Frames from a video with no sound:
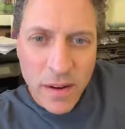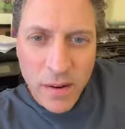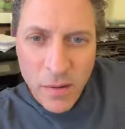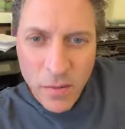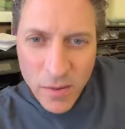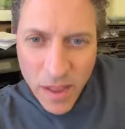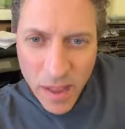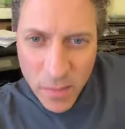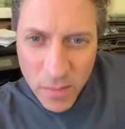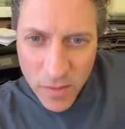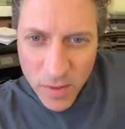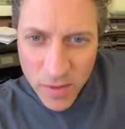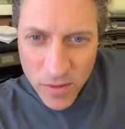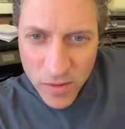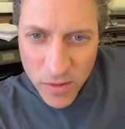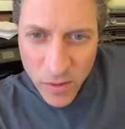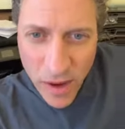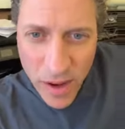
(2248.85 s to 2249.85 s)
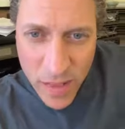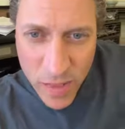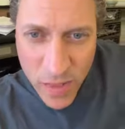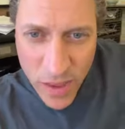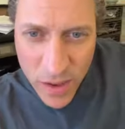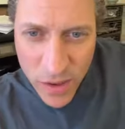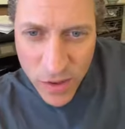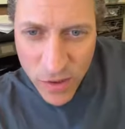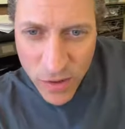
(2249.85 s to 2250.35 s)
I don't know what that means.
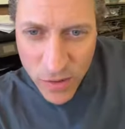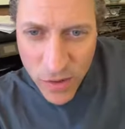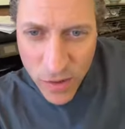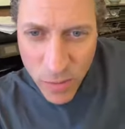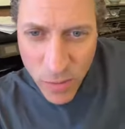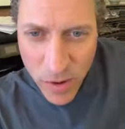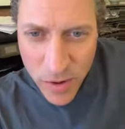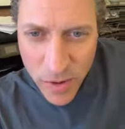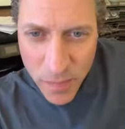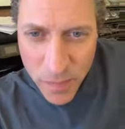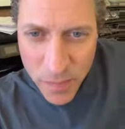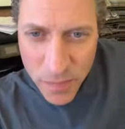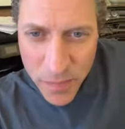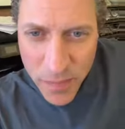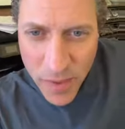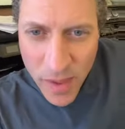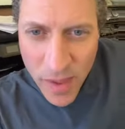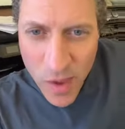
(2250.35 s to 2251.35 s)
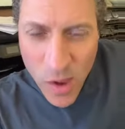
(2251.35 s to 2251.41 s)
Great. Thank you. You're welcome.